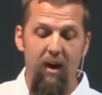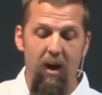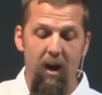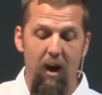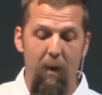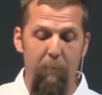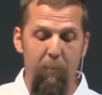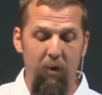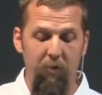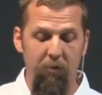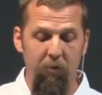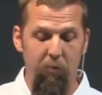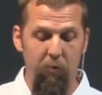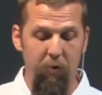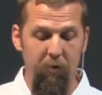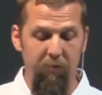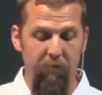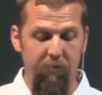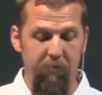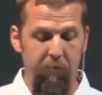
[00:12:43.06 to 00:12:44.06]
up on the
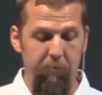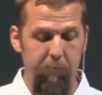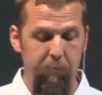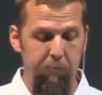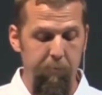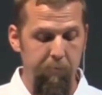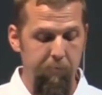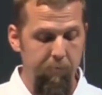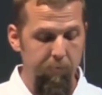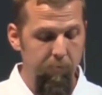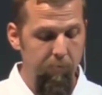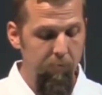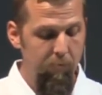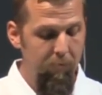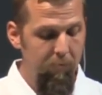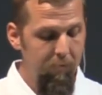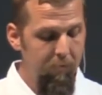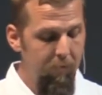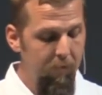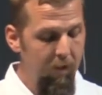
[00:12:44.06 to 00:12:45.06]
roof.
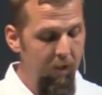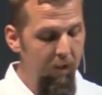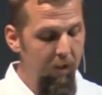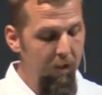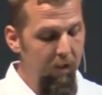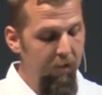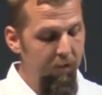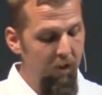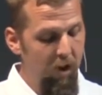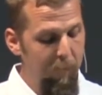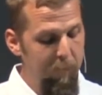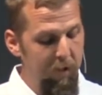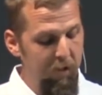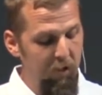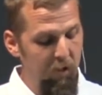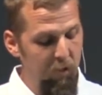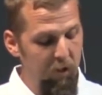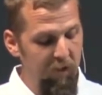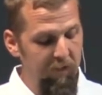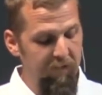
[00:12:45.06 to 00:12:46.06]
They're up on
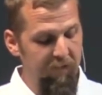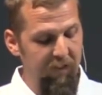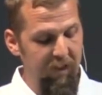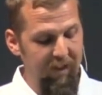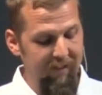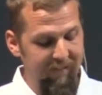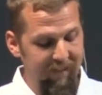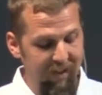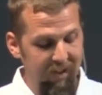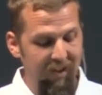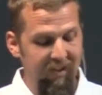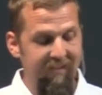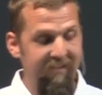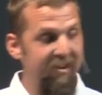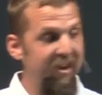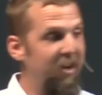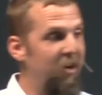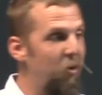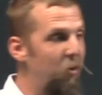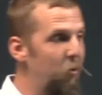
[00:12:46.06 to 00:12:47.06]
the roof, and they say, Let's
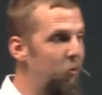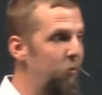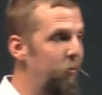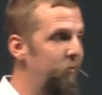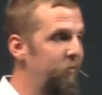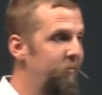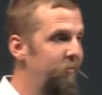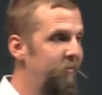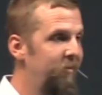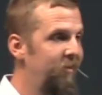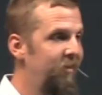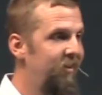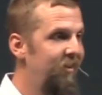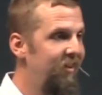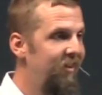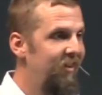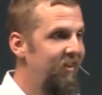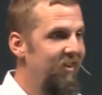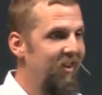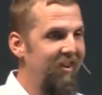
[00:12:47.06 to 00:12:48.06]
dig a hole.
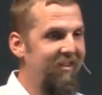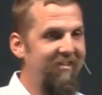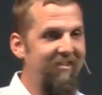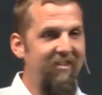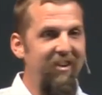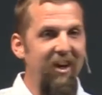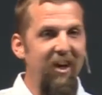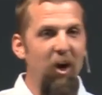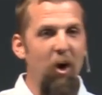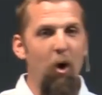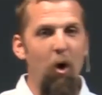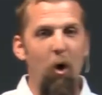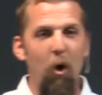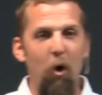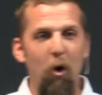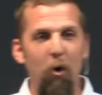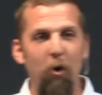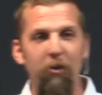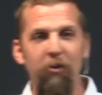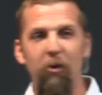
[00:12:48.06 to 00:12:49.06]
Let's dig a
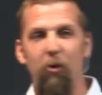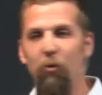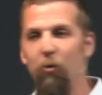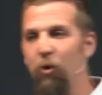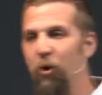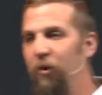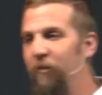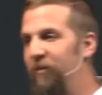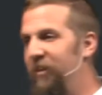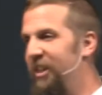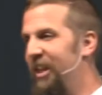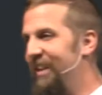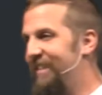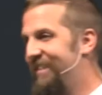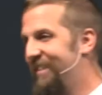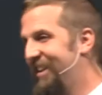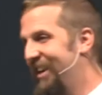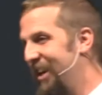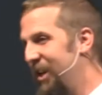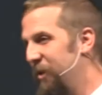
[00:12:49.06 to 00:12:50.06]
hole in the roof and
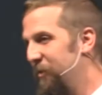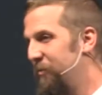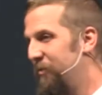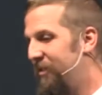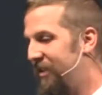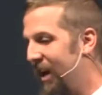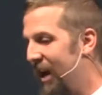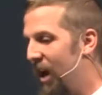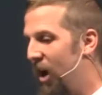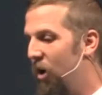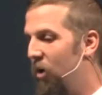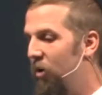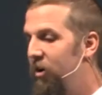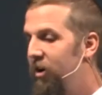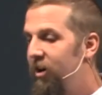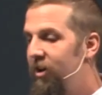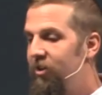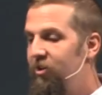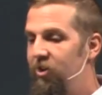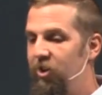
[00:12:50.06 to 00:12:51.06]
let's get him down
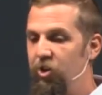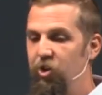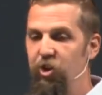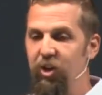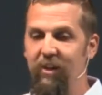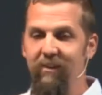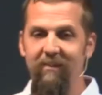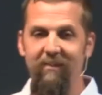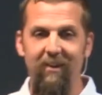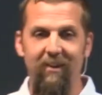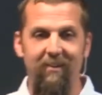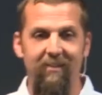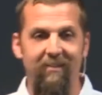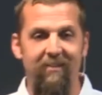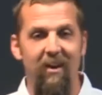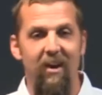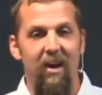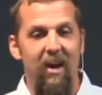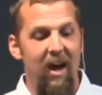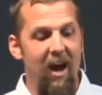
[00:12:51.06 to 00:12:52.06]
to
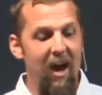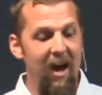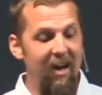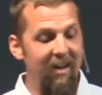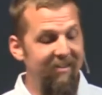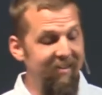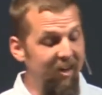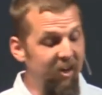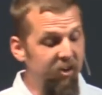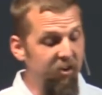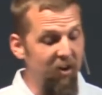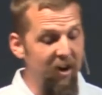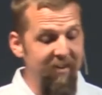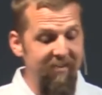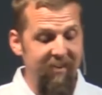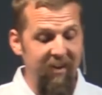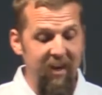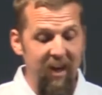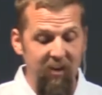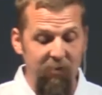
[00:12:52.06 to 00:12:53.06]
Jesus. Uh, it's
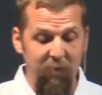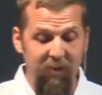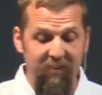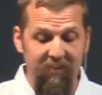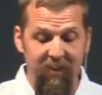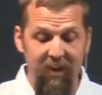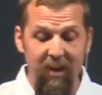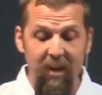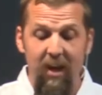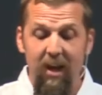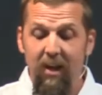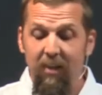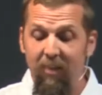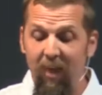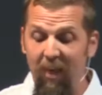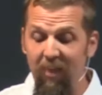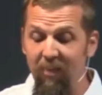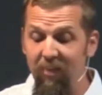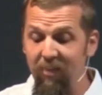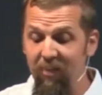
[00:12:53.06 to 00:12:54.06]
interesting as we see
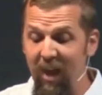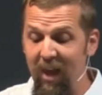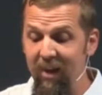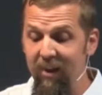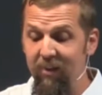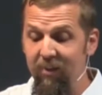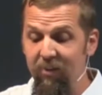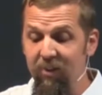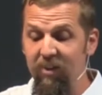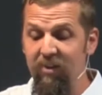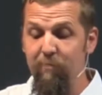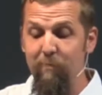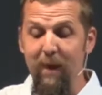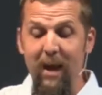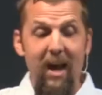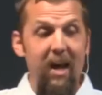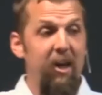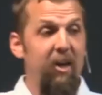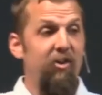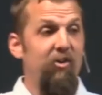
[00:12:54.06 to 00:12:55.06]
that, that this
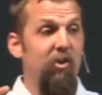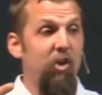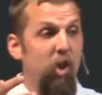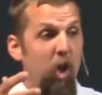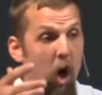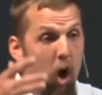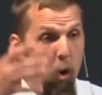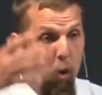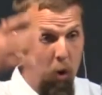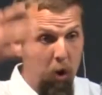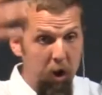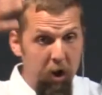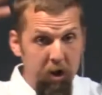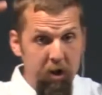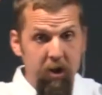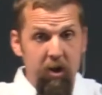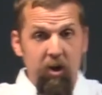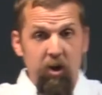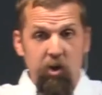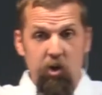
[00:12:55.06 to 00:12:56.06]
man is
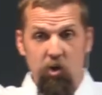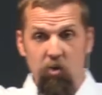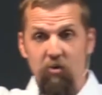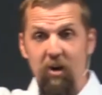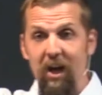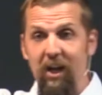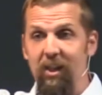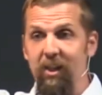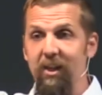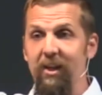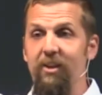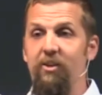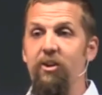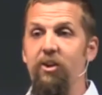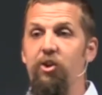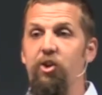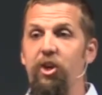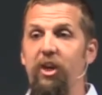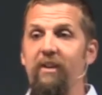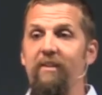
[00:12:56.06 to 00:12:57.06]
lowered directly to
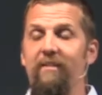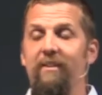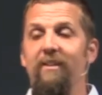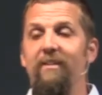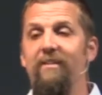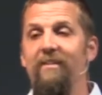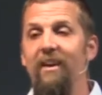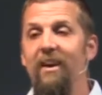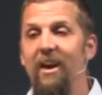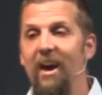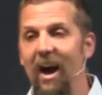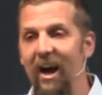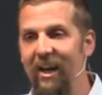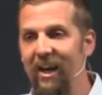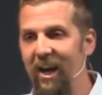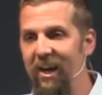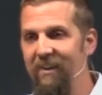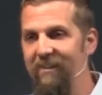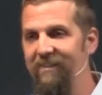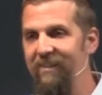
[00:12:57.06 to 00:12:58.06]
Jesus. I
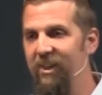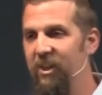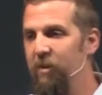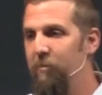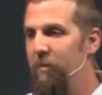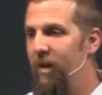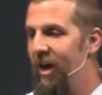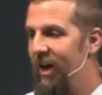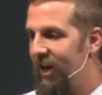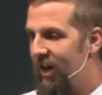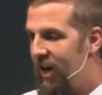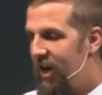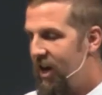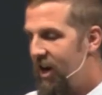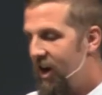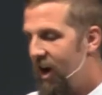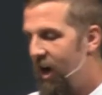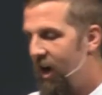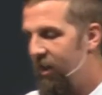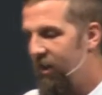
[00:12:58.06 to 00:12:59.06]
kind of see them like
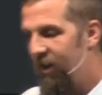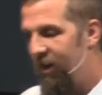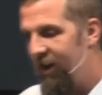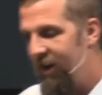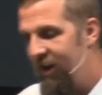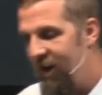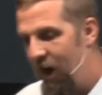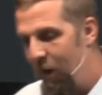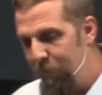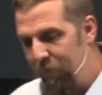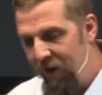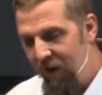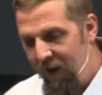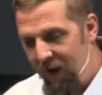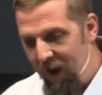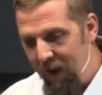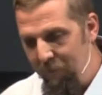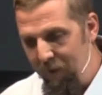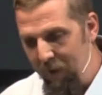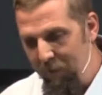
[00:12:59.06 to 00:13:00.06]
huddling up
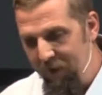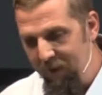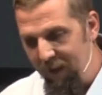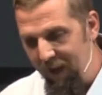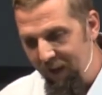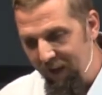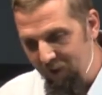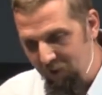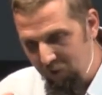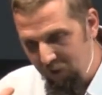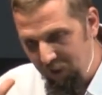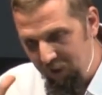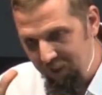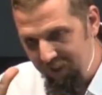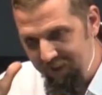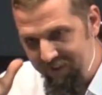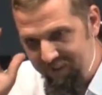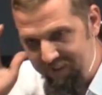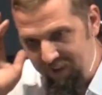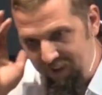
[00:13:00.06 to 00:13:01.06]
and maybe like
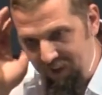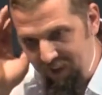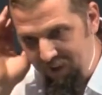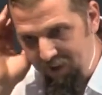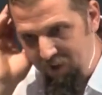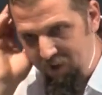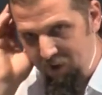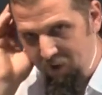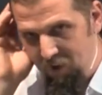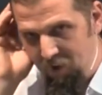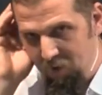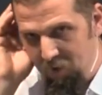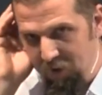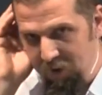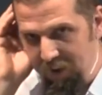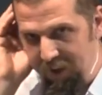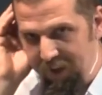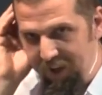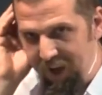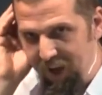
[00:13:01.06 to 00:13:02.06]
listening
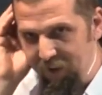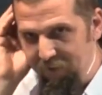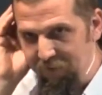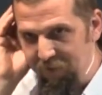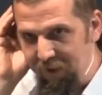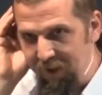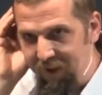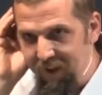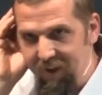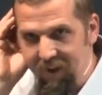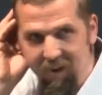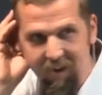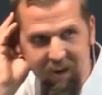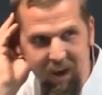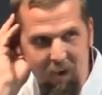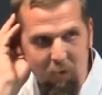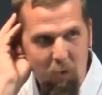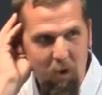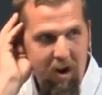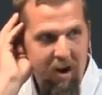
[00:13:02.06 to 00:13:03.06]
really carefully.
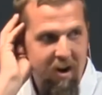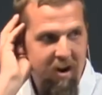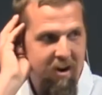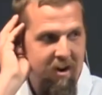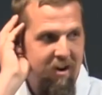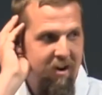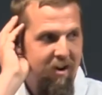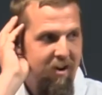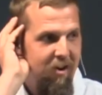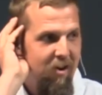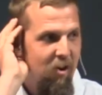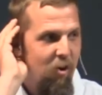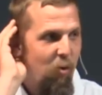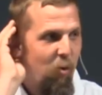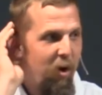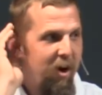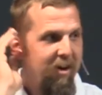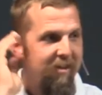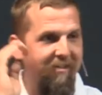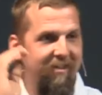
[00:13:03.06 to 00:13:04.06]
Okay, where,
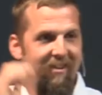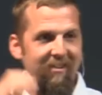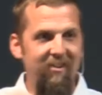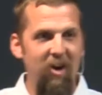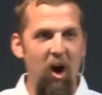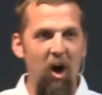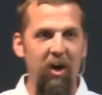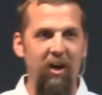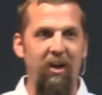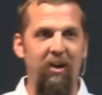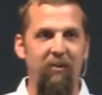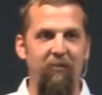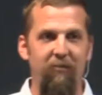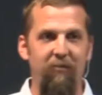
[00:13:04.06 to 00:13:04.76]
where is he talking